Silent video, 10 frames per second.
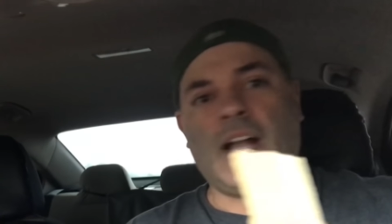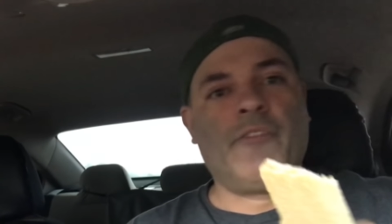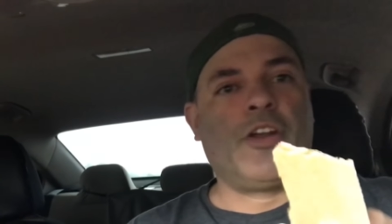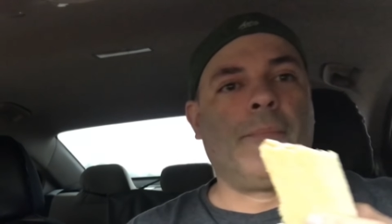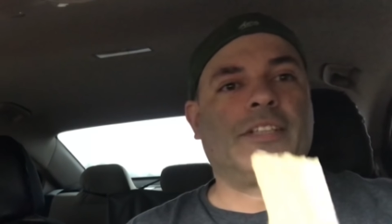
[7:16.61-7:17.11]
I
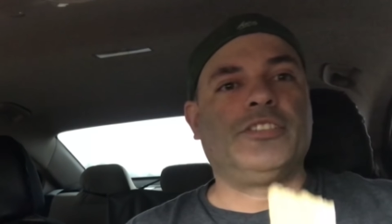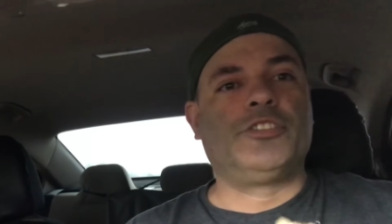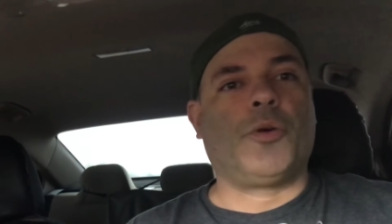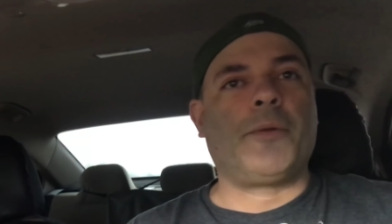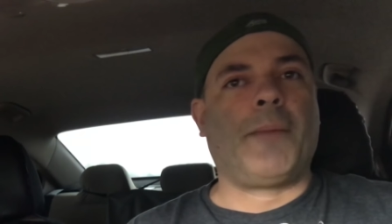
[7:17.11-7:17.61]
very much
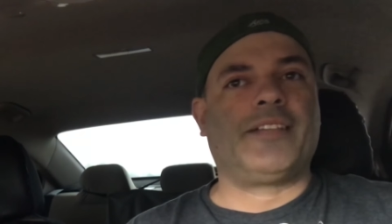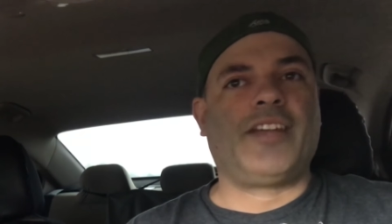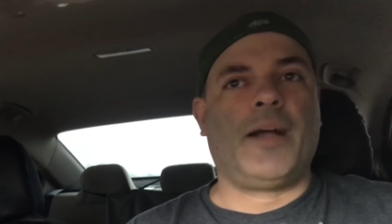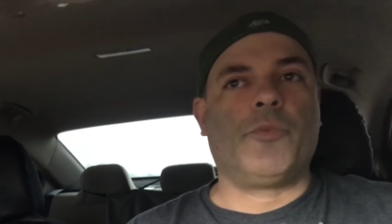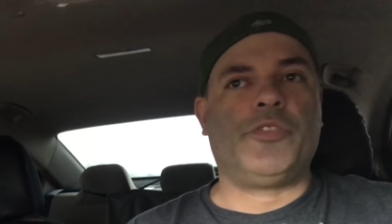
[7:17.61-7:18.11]
enjoyed my
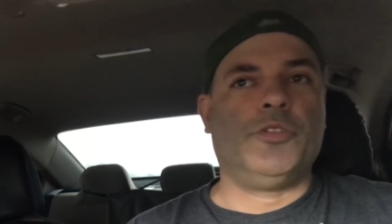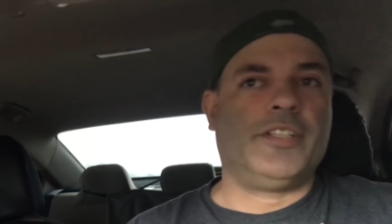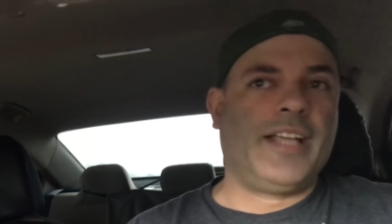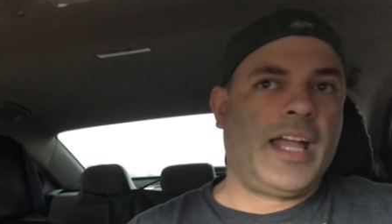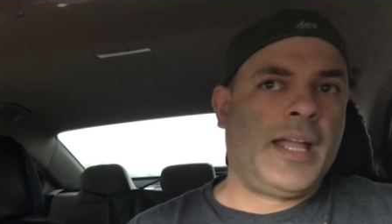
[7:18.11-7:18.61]
time with you
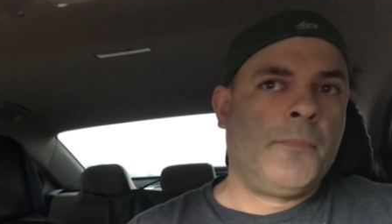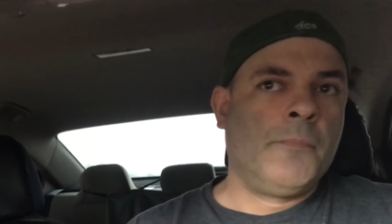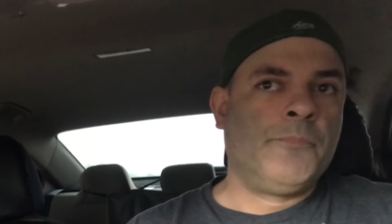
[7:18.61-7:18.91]
today.